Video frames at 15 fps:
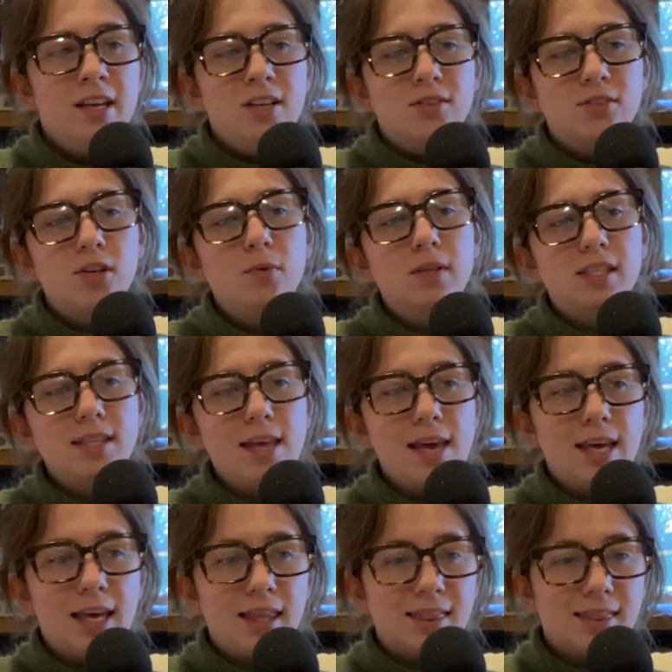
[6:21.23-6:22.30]
So it's
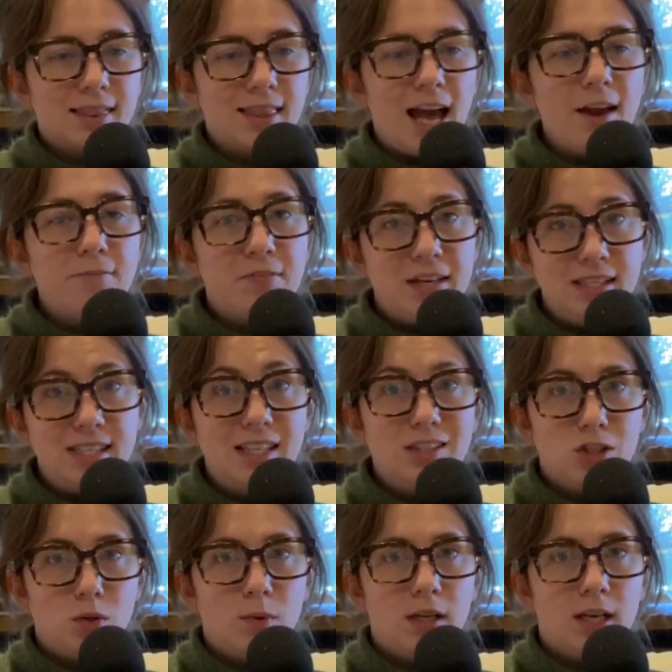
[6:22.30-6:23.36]
like, that feeds
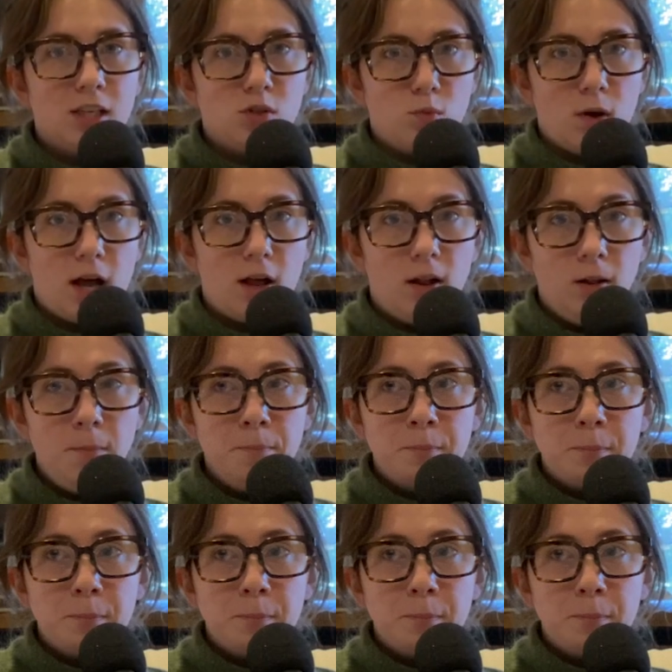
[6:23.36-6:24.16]
into it as well.